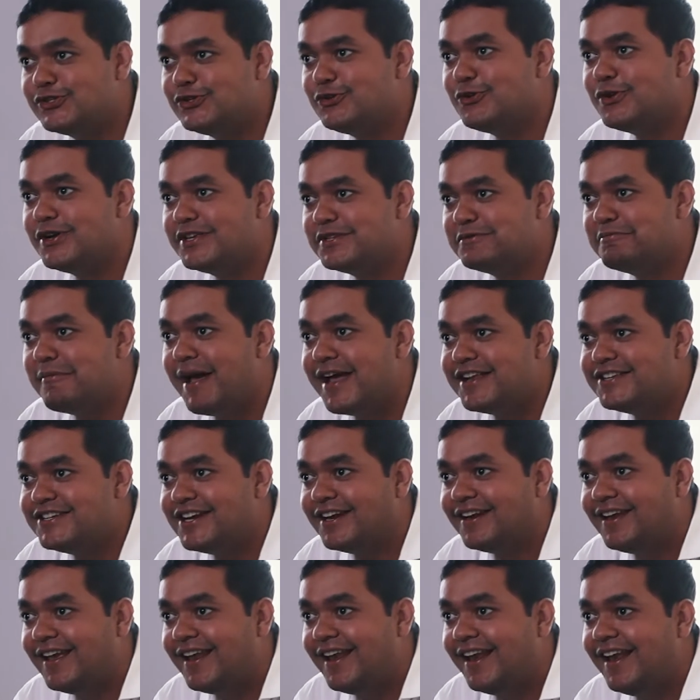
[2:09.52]
do his
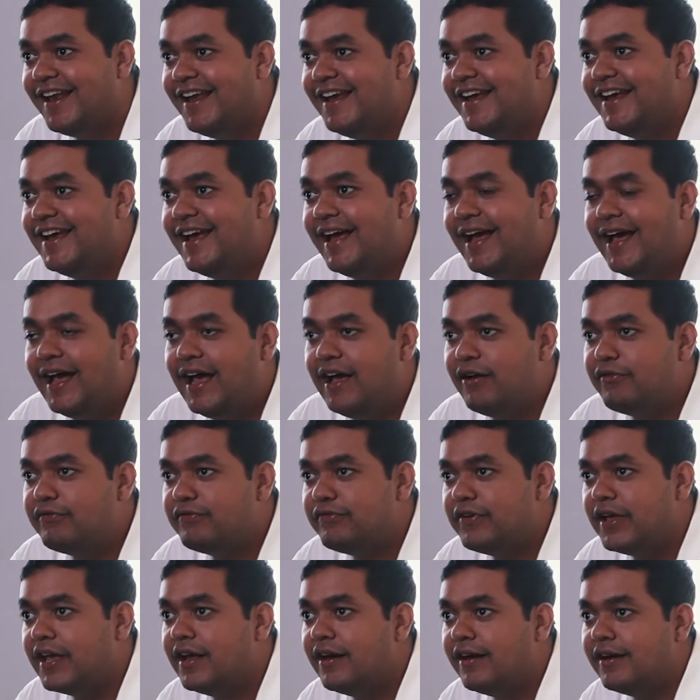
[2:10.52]
magic and
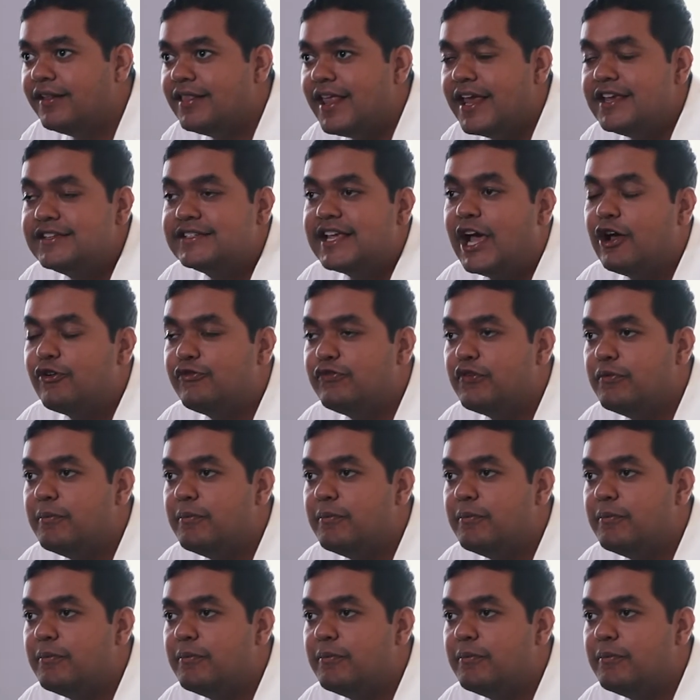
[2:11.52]
figure things out for